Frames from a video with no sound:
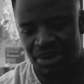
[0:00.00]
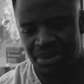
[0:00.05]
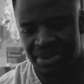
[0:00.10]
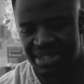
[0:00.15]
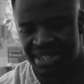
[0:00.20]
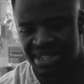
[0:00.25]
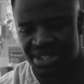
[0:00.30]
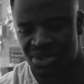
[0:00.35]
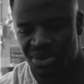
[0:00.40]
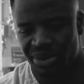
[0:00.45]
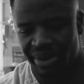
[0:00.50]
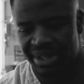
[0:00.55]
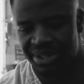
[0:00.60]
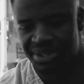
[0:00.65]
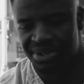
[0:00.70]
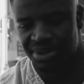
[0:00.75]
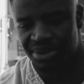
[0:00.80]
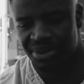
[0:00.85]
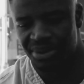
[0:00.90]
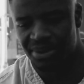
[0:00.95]
it was just
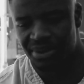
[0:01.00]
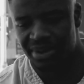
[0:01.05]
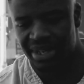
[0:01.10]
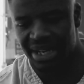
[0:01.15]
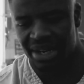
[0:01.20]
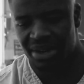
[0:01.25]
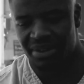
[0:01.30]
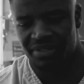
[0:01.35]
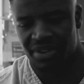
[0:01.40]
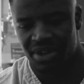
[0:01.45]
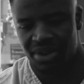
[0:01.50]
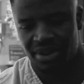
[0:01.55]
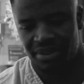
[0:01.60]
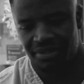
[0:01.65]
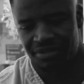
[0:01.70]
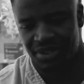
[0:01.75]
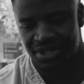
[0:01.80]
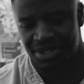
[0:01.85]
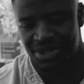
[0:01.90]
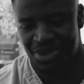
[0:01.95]
trying to get out of our
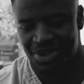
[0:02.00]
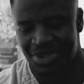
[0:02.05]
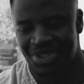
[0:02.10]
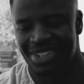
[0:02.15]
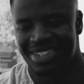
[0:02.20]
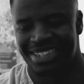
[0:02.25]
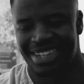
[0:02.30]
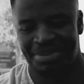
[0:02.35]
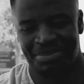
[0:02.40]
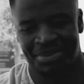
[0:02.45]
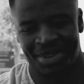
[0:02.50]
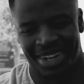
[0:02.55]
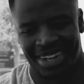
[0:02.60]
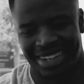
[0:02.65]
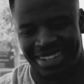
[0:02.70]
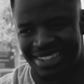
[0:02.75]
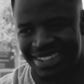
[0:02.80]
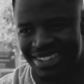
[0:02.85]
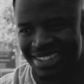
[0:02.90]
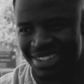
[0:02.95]
comfort zone, because I'm
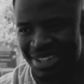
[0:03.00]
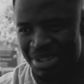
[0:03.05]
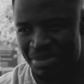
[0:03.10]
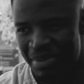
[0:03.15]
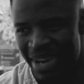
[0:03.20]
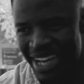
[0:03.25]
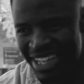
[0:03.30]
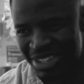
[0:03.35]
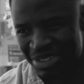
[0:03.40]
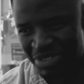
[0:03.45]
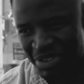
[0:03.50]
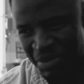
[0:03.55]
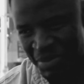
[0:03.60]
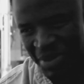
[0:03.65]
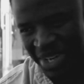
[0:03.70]
not the best of